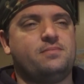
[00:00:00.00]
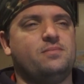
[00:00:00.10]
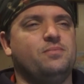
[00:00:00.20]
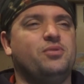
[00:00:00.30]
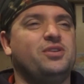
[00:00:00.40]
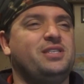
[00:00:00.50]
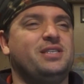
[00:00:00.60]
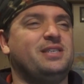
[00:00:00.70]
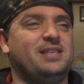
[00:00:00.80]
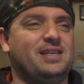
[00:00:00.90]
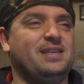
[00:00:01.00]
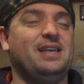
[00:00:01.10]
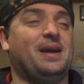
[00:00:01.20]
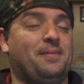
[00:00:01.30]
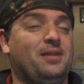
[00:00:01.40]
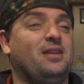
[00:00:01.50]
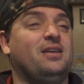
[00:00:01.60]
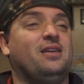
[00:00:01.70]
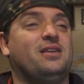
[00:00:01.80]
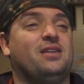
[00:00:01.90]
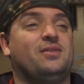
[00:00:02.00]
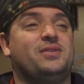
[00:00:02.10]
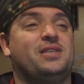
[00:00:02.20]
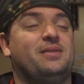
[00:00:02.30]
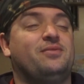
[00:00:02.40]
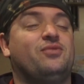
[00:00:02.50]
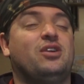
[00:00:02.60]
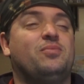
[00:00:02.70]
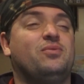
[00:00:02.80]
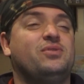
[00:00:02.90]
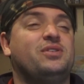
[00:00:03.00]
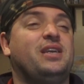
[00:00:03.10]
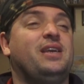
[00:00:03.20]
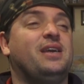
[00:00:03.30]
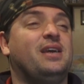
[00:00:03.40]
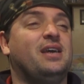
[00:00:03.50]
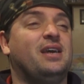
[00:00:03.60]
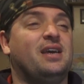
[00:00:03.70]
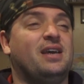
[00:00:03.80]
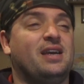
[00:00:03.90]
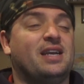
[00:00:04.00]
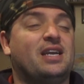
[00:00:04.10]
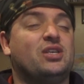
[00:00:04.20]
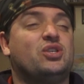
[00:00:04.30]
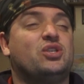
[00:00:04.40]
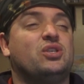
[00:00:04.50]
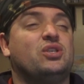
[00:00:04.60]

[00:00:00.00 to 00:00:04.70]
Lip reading: But yeah, like I was saying, Dragon Ball Z gave us